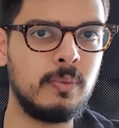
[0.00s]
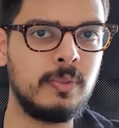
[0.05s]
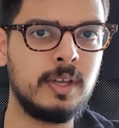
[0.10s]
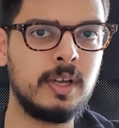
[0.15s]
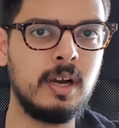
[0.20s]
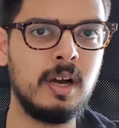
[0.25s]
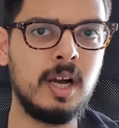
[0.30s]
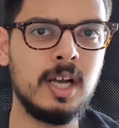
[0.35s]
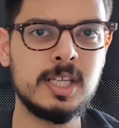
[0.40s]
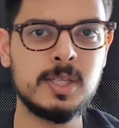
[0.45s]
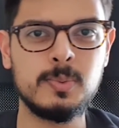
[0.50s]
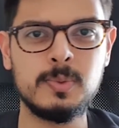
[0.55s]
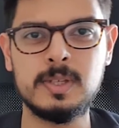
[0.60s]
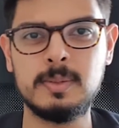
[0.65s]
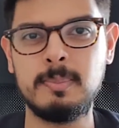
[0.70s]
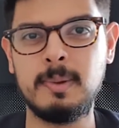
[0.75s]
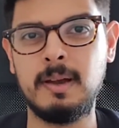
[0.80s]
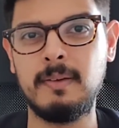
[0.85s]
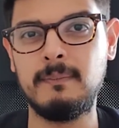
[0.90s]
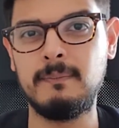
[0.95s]
the cost was
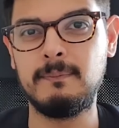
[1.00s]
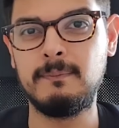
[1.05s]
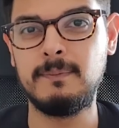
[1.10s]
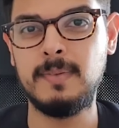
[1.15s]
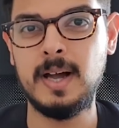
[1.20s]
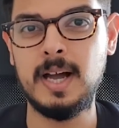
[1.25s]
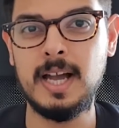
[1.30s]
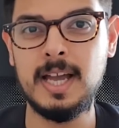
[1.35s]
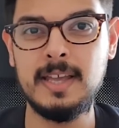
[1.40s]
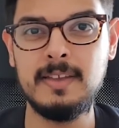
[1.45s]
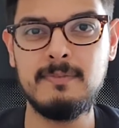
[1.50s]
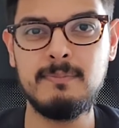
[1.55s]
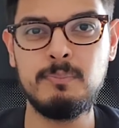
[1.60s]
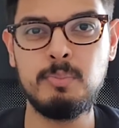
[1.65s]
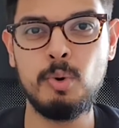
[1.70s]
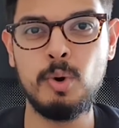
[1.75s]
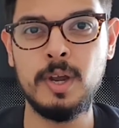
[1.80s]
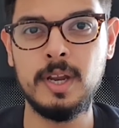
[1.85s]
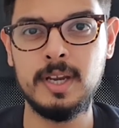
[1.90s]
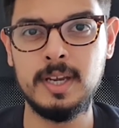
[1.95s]
about
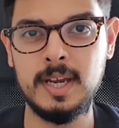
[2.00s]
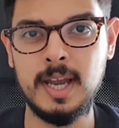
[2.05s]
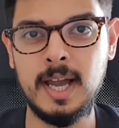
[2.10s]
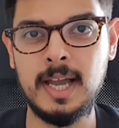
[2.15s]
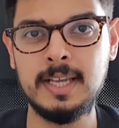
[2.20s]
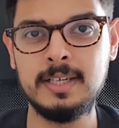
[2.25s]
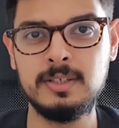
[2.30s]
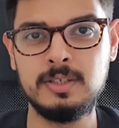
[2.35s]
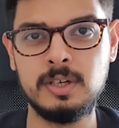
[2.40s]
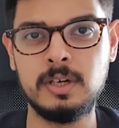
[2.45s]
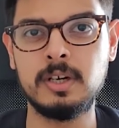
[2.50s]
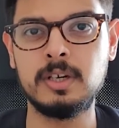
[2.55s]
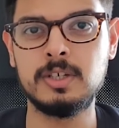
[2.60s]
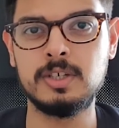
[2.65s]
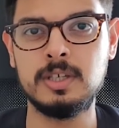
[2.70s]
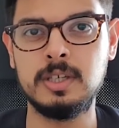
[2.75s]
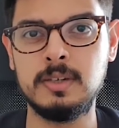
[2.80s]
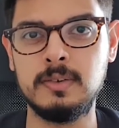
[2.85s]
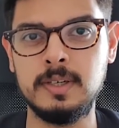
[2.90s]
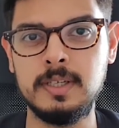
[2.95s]
5.9
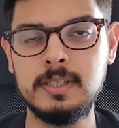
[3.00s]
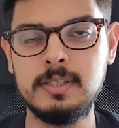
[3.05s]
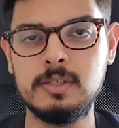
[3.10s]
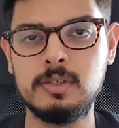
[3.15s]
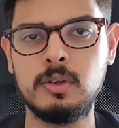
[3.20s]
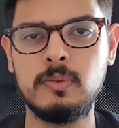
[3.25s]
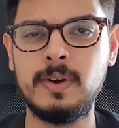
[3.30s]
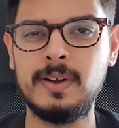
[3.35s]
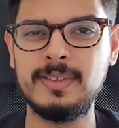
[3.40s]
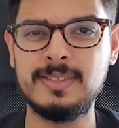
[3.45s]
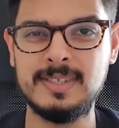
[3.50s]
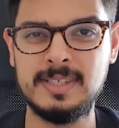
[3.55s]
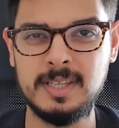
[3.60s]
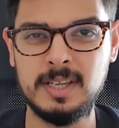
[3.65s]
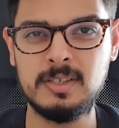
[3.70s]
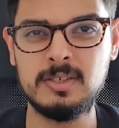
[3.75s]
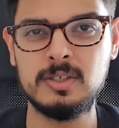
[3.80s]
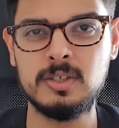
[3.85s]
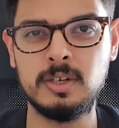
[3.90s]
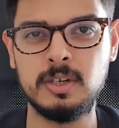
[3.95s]
Turkish liras, so around
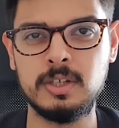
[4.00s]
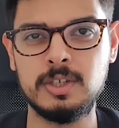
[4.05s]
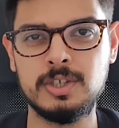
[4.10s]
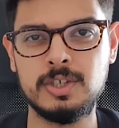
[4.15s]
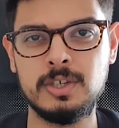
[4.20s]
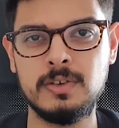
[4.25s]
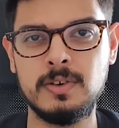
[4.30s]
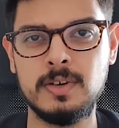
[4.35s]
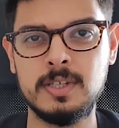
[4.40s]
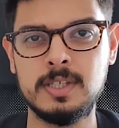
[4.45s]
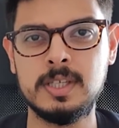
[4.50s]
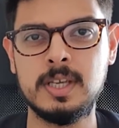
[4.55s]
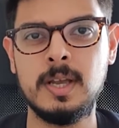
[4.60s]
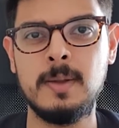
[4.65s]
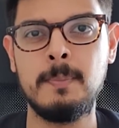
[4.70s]
6 Turkish liras